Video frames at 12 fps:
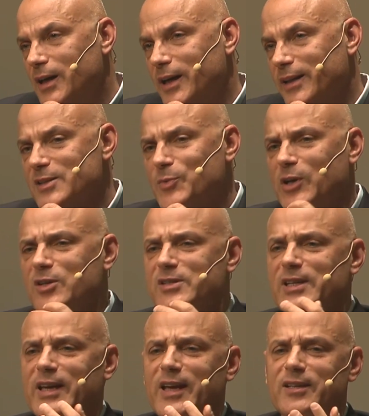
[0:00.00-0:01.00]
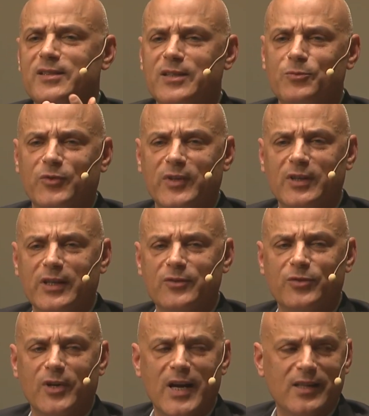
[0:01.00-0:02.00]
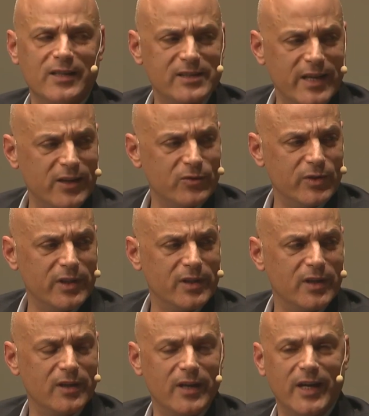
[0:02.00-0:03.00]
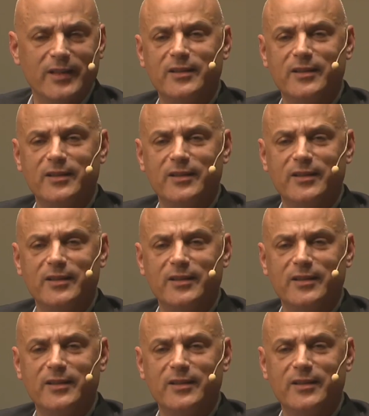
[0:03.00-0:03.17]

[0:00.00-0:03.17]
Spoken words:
I think it's because he had a deep feeling for Alexandria